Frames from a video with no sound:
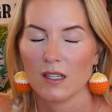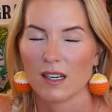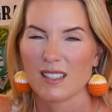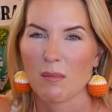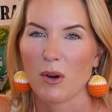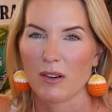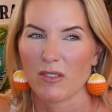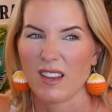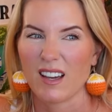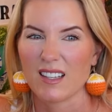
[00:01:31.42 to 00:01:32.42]
because I bought it
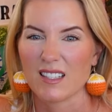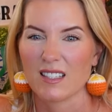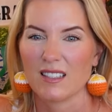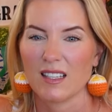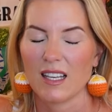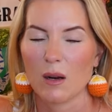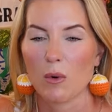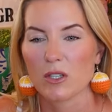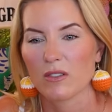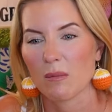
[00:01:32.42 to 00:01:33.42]
for that. And I
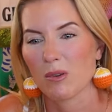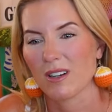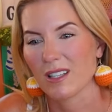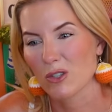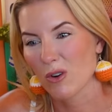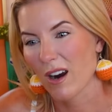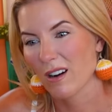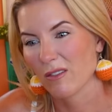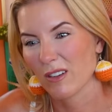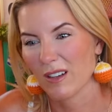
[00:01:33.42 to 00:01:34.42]
wonder if I put it in the
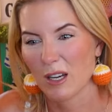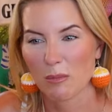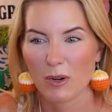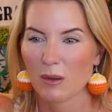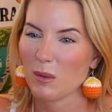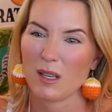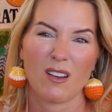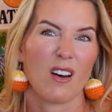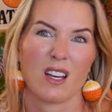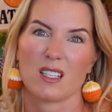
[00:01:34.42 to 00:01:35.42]
dryer, if it'll help. Probably
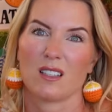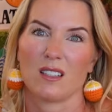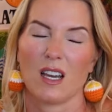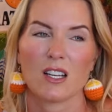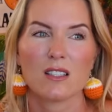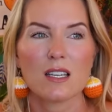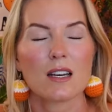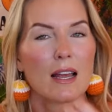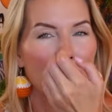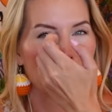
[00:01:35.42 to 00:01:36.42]
not. I just need
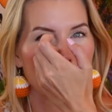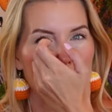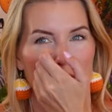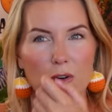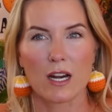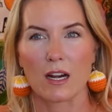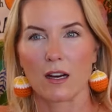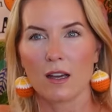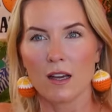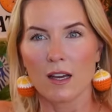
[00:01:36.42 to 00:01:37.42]
an extra string.
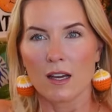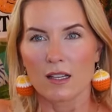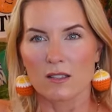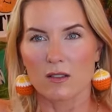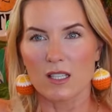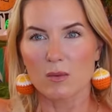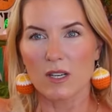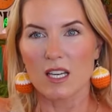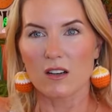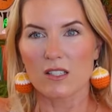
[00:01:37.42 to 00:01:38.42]
So this one
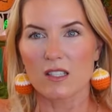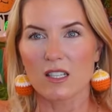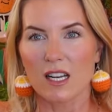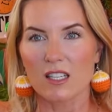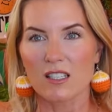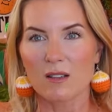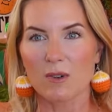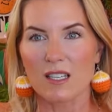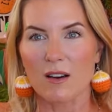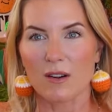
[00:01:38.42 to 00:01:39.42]
here is good. I just need
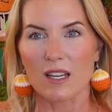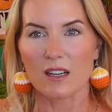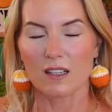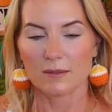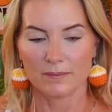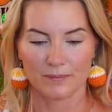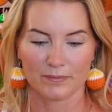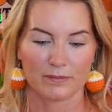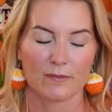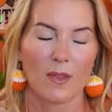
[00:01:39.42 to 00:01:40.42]
one down here.
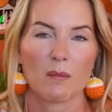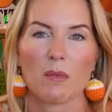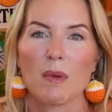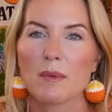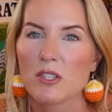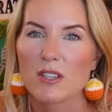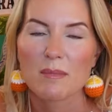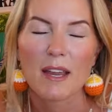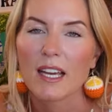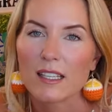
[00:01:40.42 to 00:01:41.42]
Maybe it's just
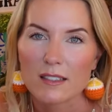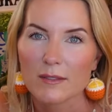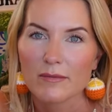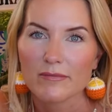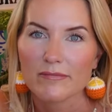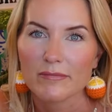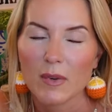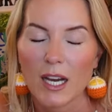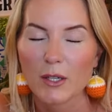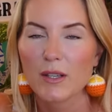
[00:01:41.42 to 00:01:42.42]
my head.
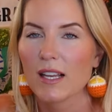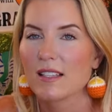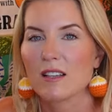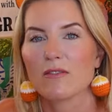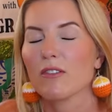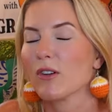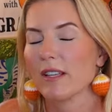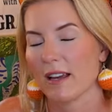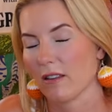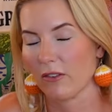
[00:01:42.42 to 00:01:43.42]
I know you can't see a full
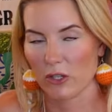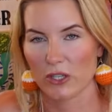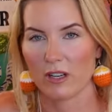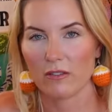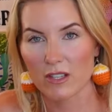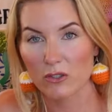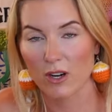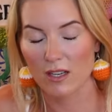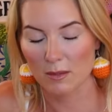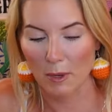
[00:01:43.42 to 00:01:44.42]
length version of this
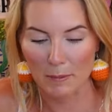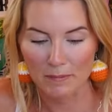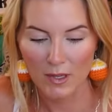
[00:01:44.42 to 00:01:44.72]
dress, but